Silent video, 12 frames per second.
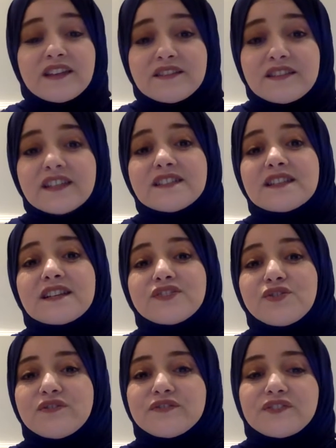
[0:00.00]
this
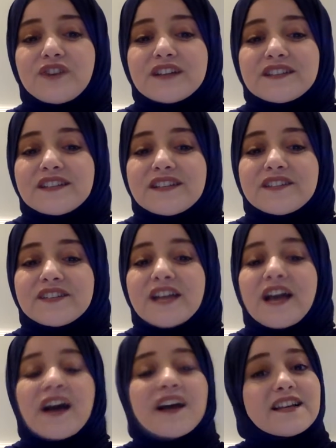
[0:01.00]
cutoff
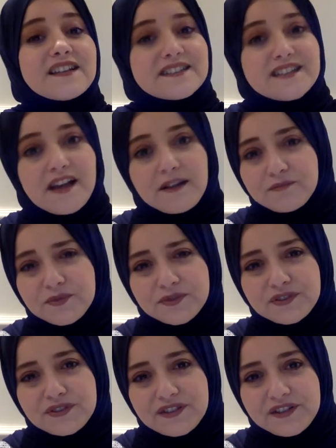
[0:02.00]
criteria is
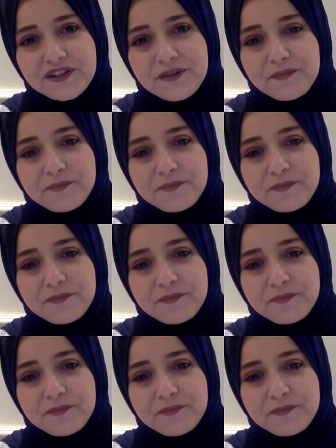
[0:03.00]
arbitrary.